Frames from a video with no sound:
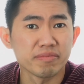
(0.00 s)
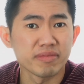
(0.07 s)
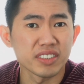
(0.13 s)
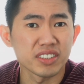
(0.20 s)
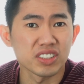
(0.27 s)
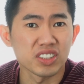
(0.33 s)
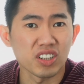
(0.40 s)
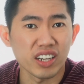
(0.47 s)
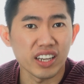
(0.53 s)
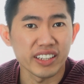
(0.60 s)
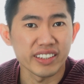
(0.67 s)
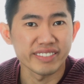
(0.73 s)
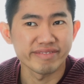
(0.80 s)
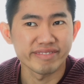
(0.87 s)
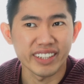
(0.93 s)
It's not
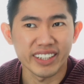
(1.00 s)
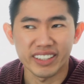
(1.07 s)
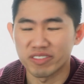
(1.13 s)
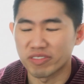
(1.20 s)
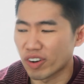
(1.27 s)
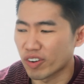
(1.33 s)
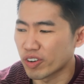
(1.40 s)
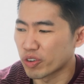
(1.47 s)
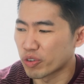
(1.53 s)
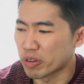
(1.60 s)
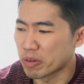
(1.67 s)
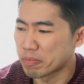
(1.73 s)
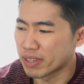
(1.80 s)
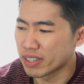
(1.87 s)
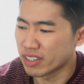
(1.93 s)
like very
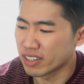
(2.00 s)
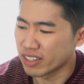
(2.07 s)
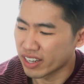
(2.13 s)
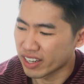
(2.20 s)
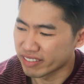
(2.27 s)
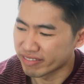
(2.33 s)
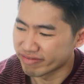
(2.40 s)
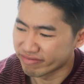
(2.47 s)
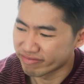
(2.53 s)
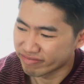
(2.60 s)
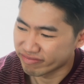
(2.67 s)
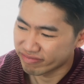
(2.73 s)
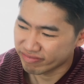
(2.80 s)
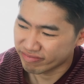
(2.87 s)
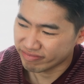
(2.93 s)
grippy, and
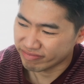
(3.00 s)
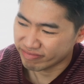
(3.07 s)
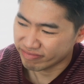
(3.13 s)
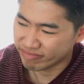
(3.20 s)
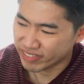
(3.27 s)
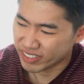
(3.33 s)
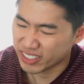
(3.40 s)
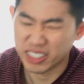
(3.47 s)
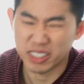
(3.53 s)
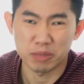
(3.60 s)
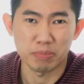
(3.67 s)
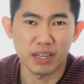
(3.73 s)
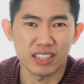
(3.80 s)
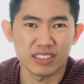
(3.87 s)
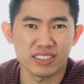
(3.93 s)
it's just
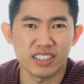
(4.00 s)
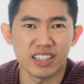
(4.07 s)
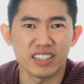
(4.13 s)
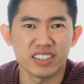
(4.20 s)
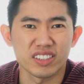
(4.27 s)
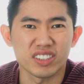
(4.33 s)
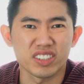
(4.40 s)
plastic.